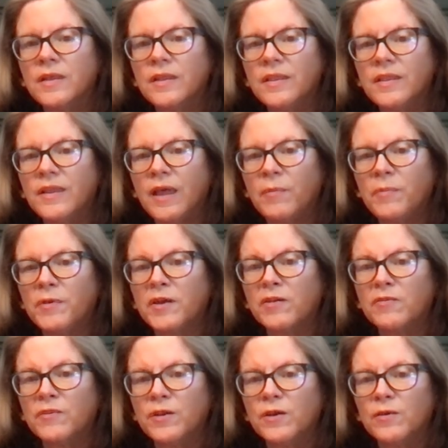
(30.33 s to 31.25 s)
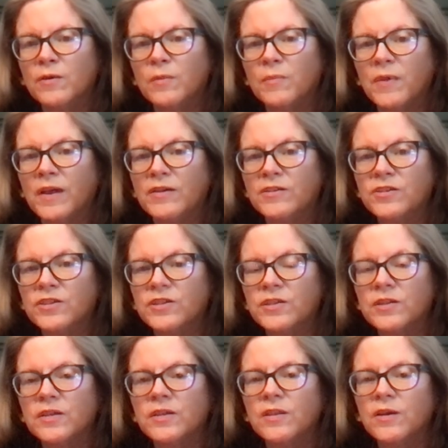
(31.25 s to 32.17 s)
The Epic of Gilgamesh
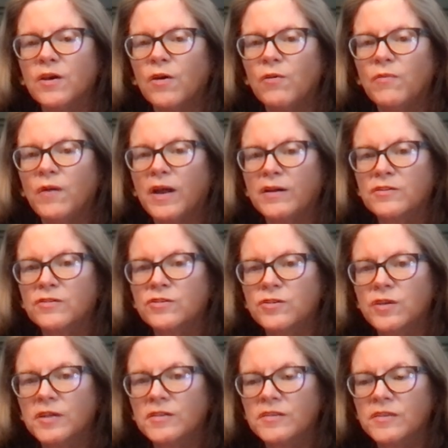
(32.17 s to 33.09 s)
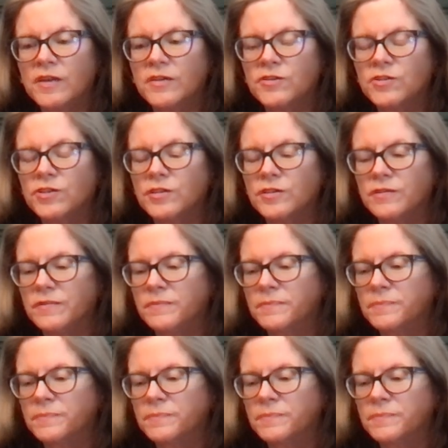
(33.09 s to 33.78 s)
in the Kovacs translation.